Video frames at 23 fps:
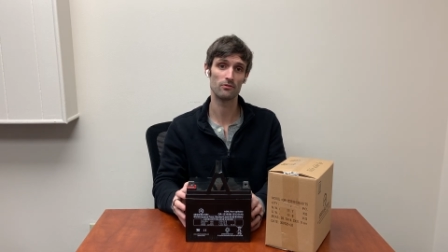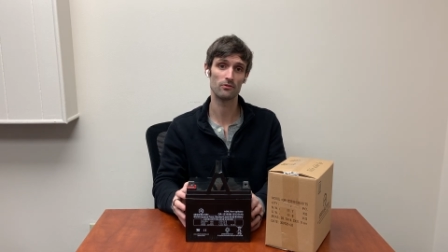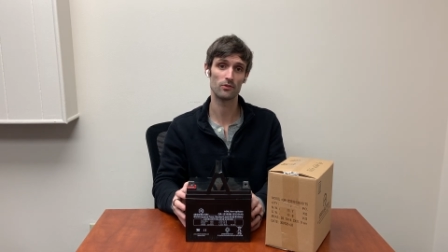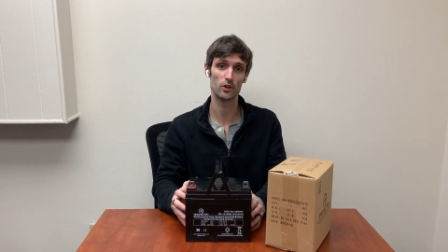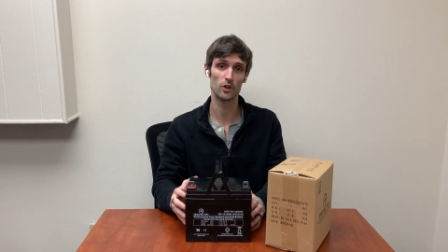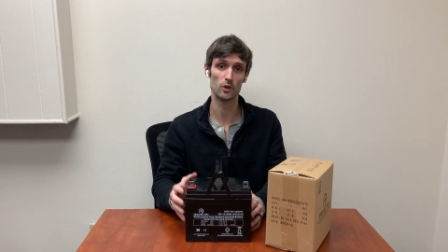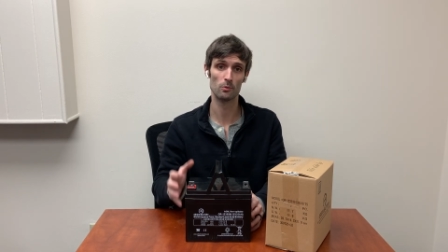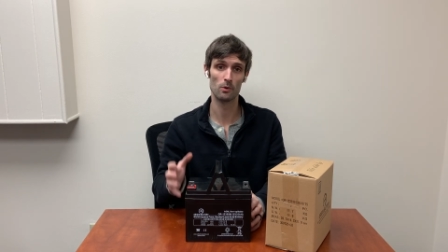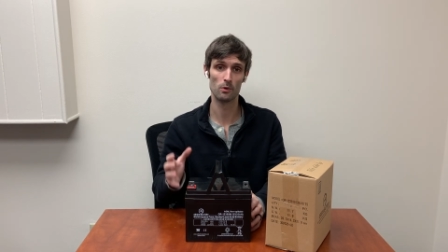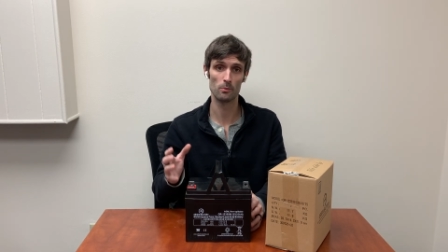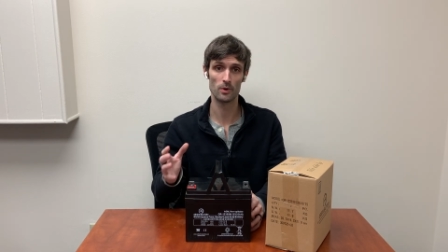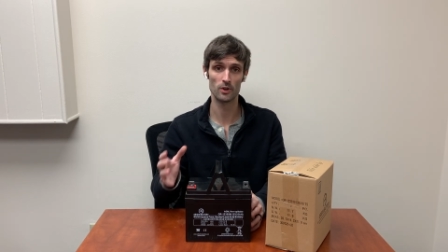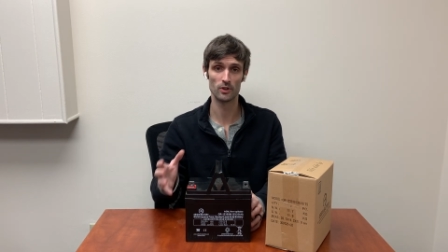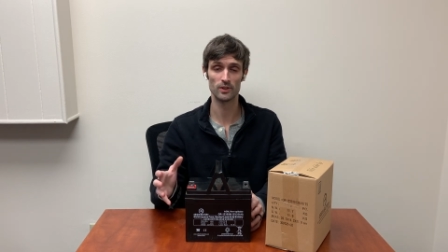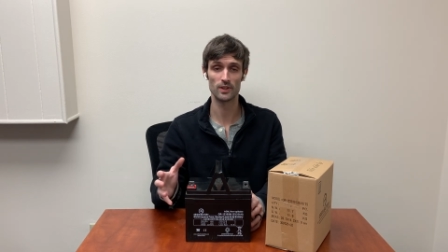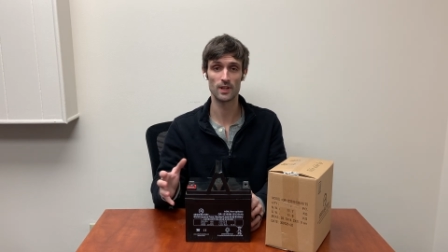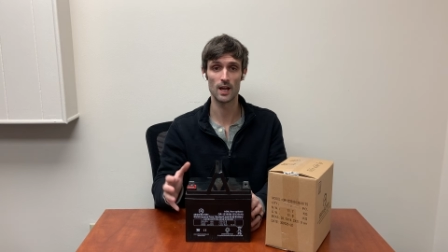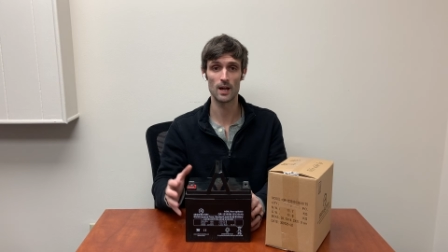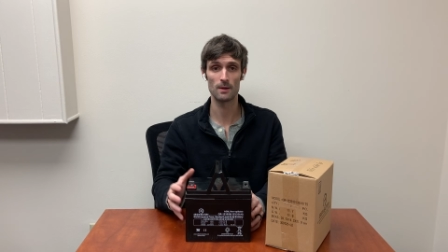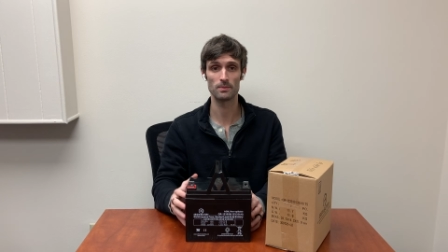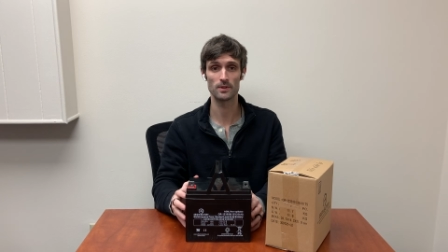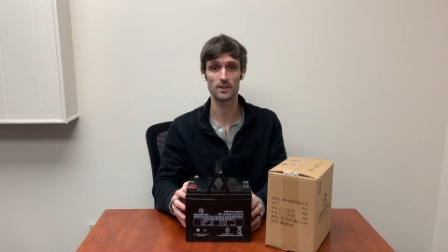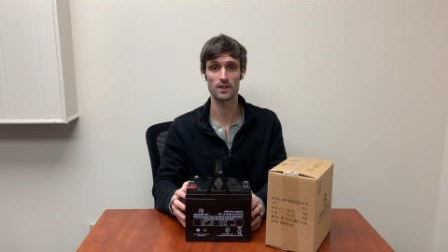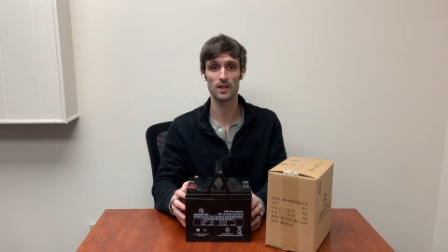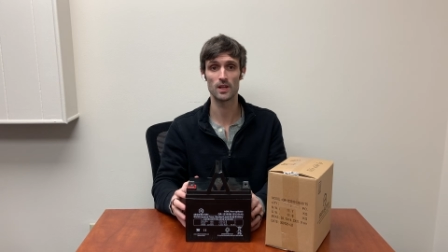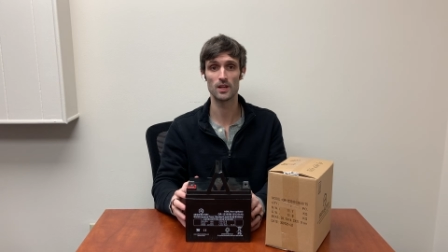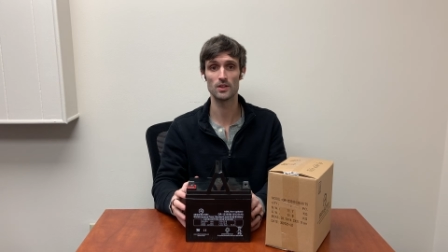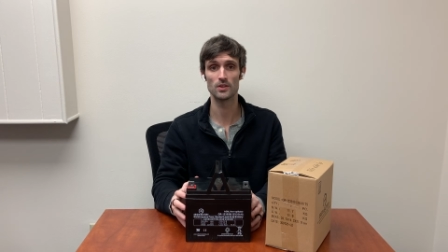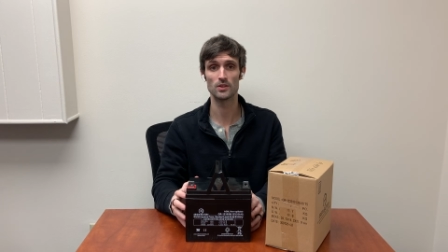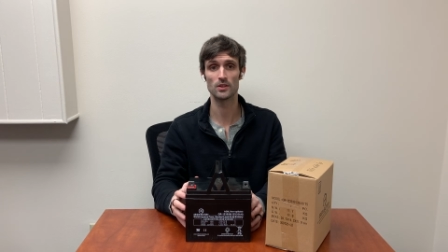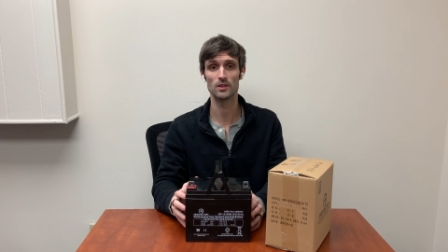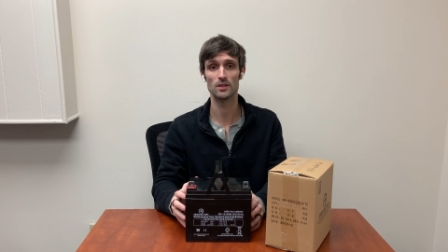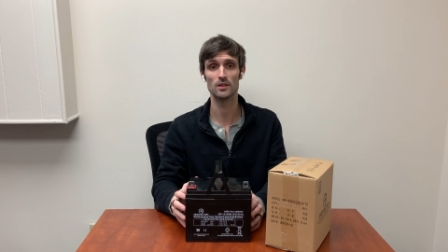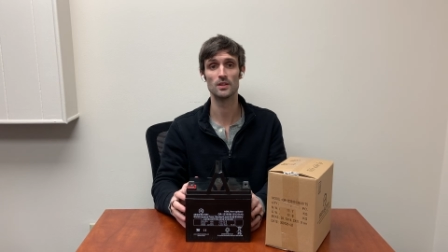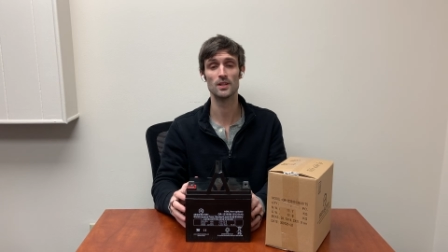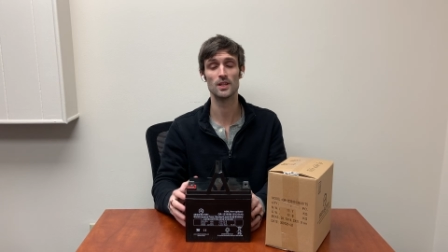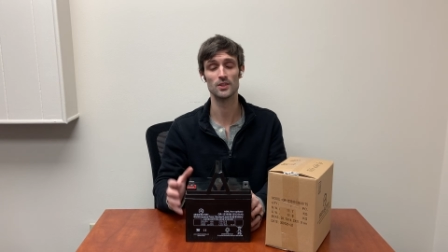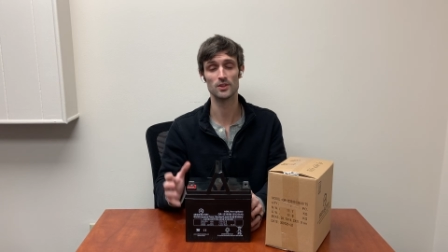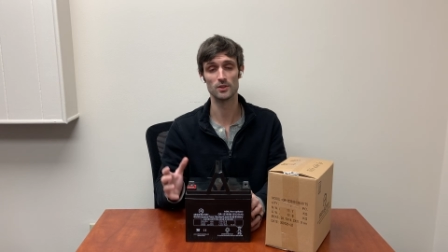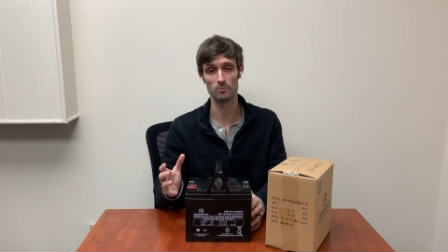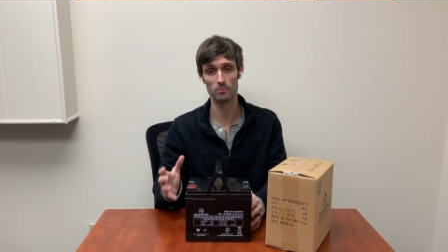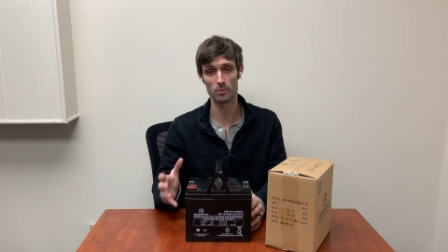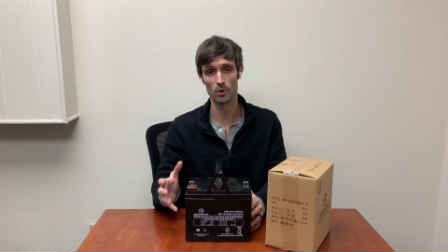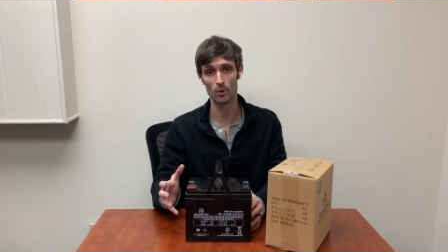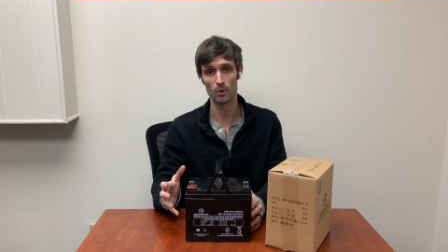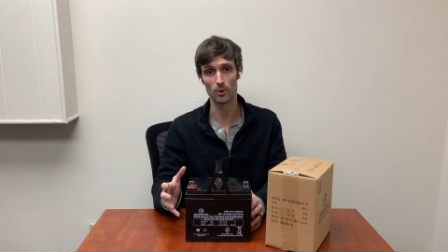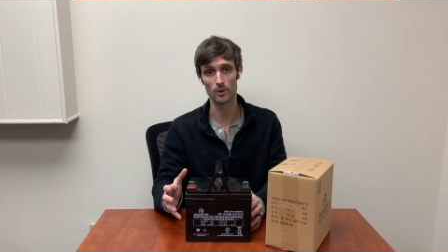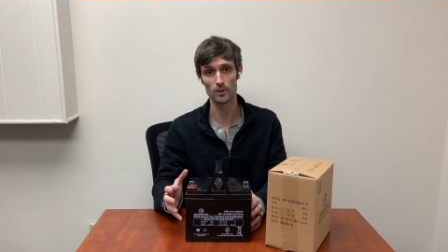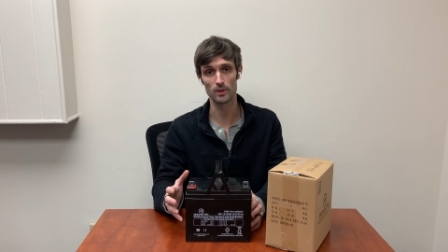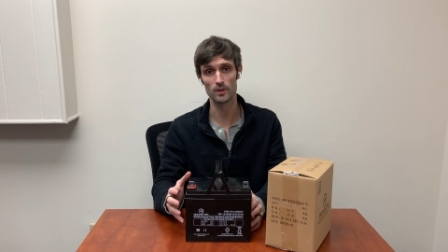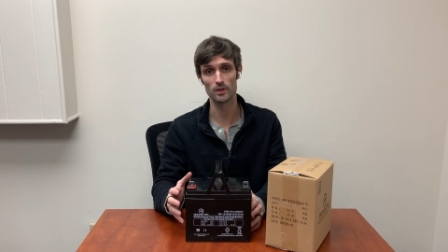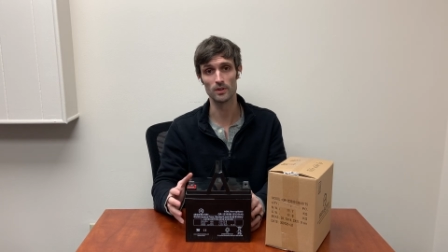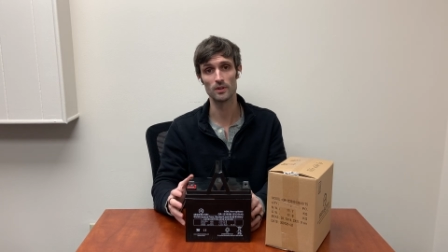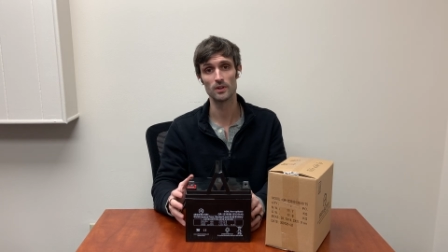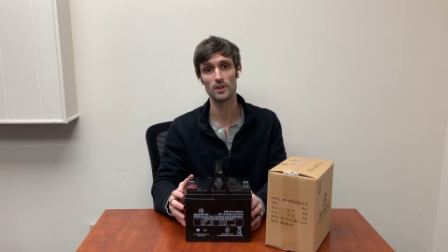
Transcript: for your mobility application is important.